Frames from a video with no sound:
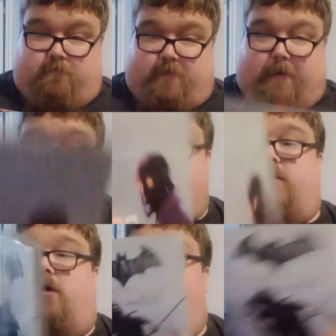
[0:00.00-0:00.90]

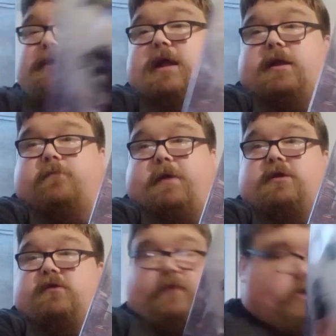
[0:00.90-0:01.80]
Batman Arkham City,
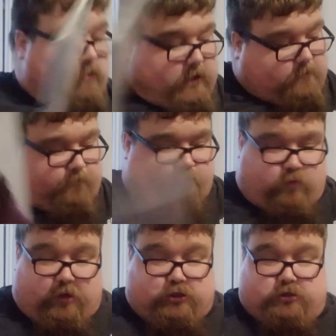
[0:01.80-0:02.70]
based on the video game,
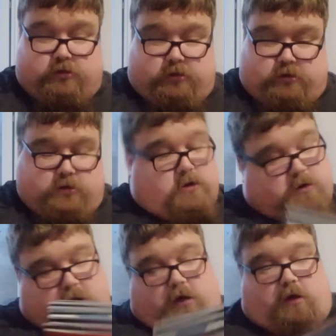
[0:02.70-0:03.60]
which
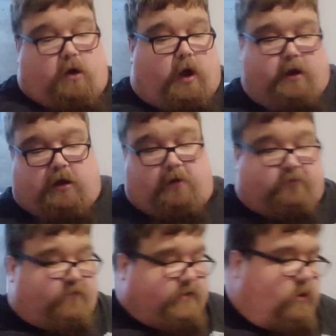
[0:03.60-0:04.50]
I
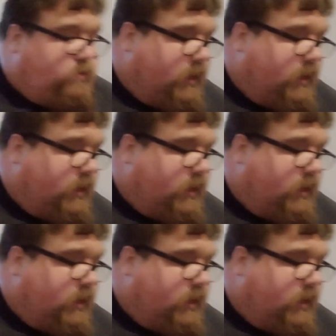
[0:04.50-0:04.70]
love the video